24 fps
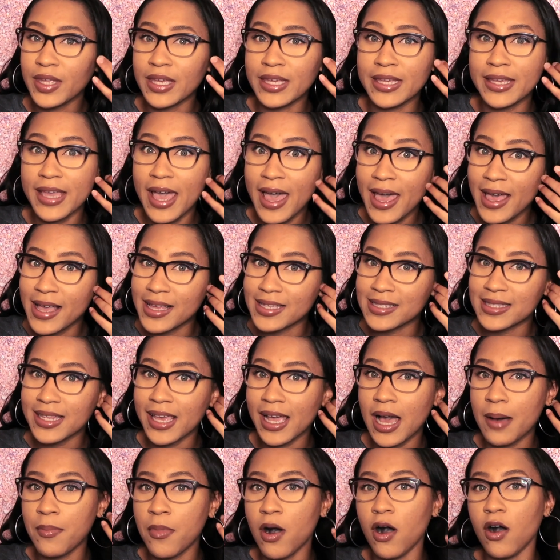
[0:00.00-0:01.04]
Yes,
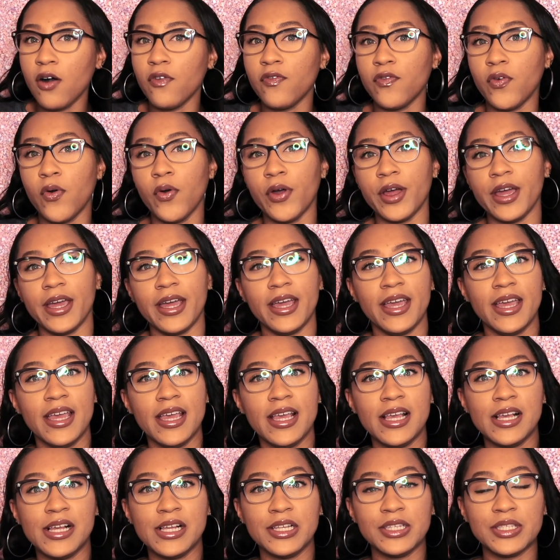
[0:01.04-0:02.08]
like I'm all for it.
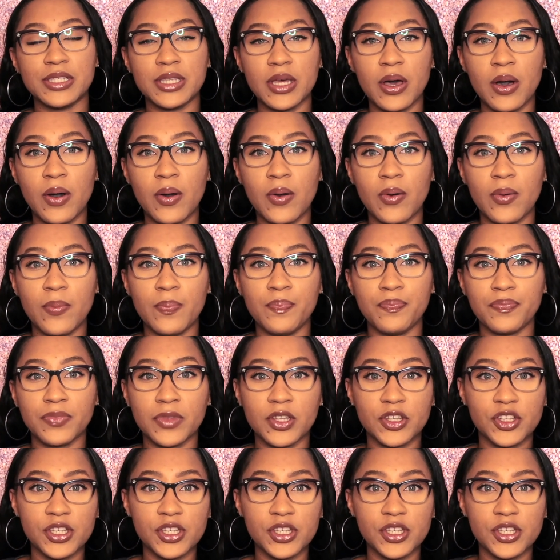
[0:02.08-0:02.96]
So